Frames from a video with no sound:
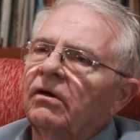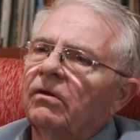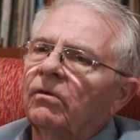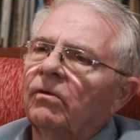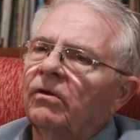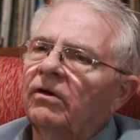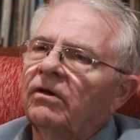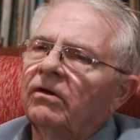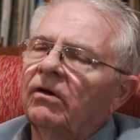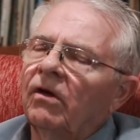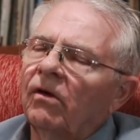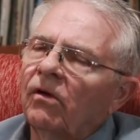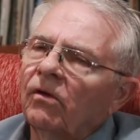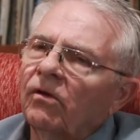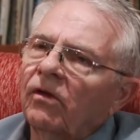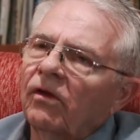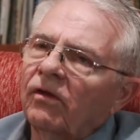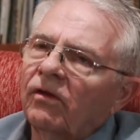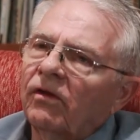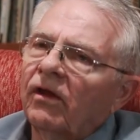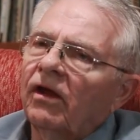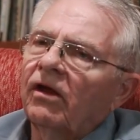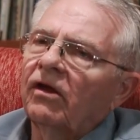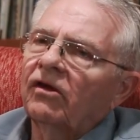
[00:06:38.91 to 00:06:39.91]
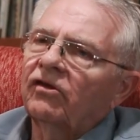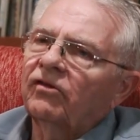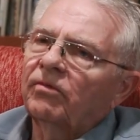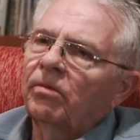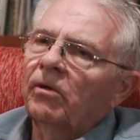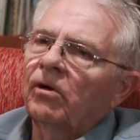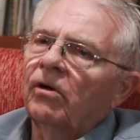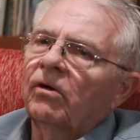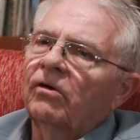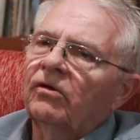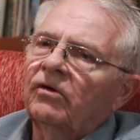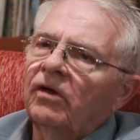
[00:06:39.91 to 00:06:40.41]
we know that they
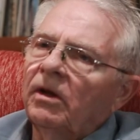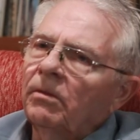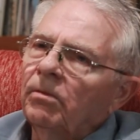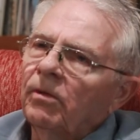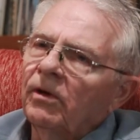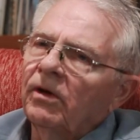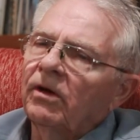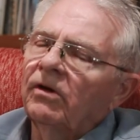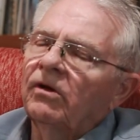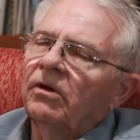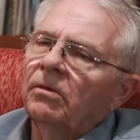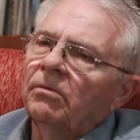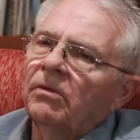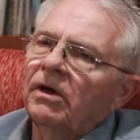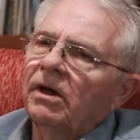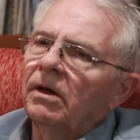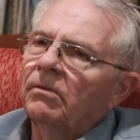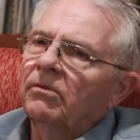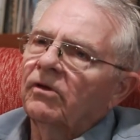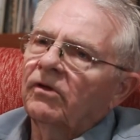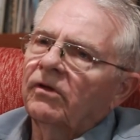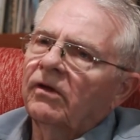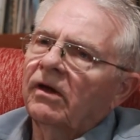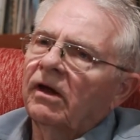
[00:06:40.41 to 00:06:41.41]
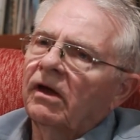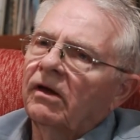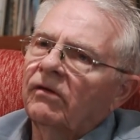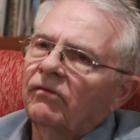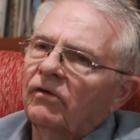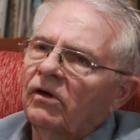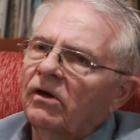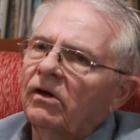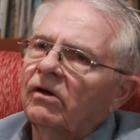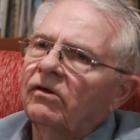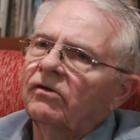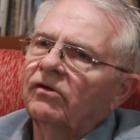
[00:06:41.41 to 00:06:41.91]
explored deeply into Mammoth Cave
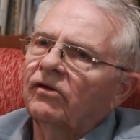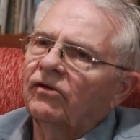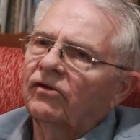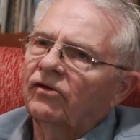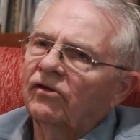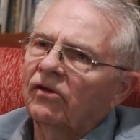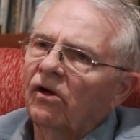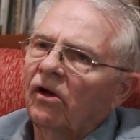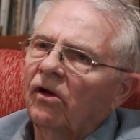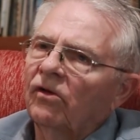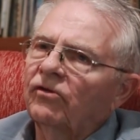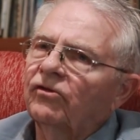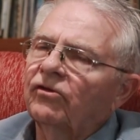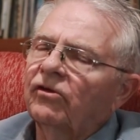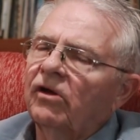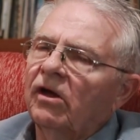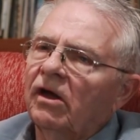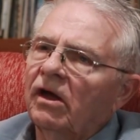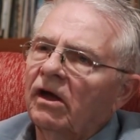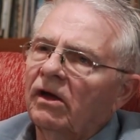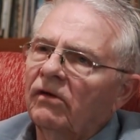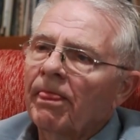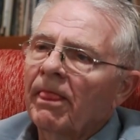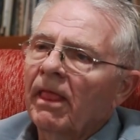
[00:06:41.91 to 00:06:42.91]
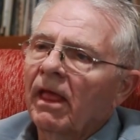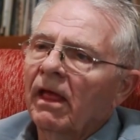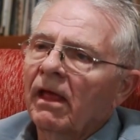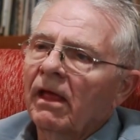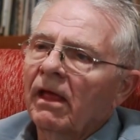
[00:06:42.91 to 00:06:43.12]
and into Salt's Cave.